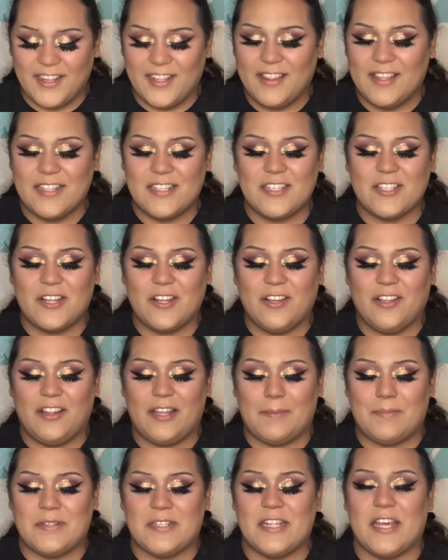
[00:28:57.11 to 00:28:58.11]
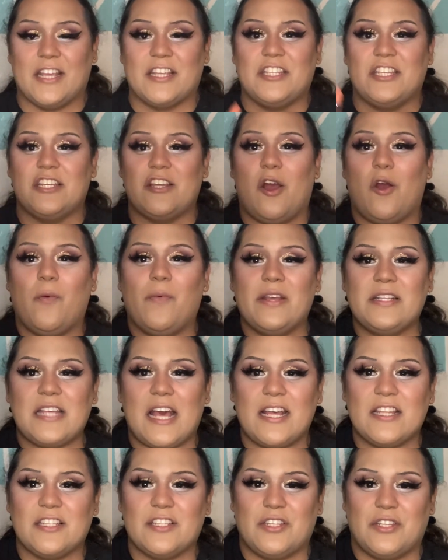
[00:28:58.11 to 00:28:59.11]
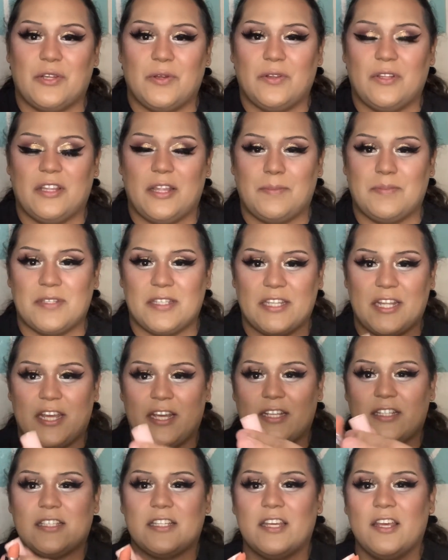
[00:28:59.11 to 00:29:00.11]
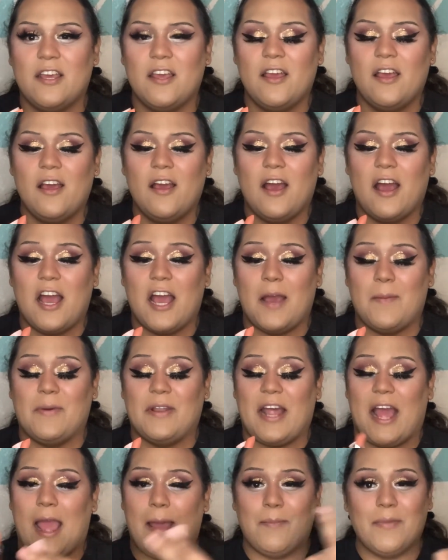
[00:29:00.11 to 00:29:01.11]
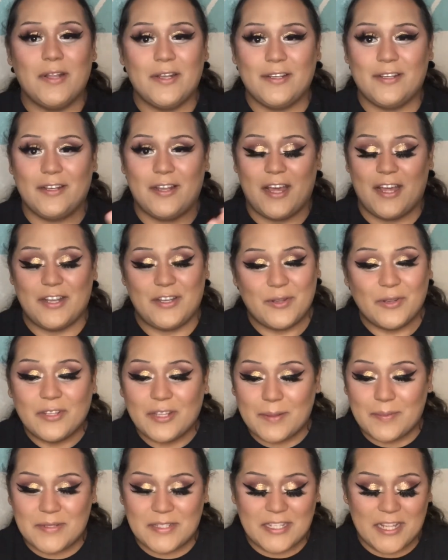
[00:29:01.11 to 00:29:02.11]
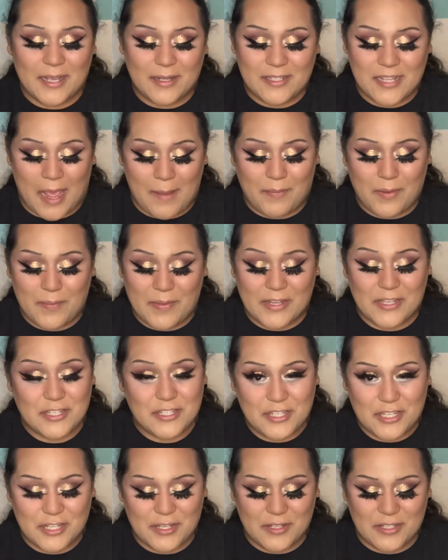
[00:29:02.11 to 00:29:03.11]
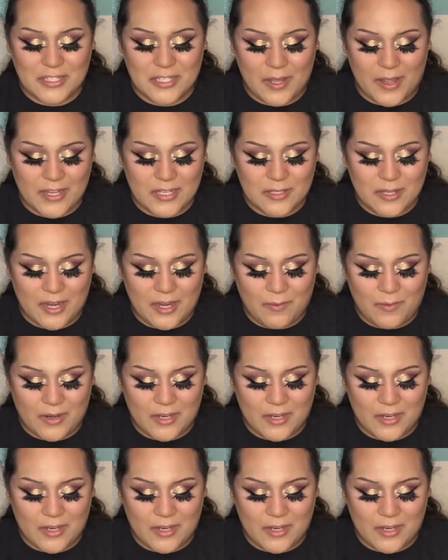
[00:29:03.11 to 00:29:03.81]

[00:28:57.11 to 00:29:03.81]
This is her lipstick. She always has nude lipsticks. And I'm a nude lipstick type of bitch too, so I just kind of want to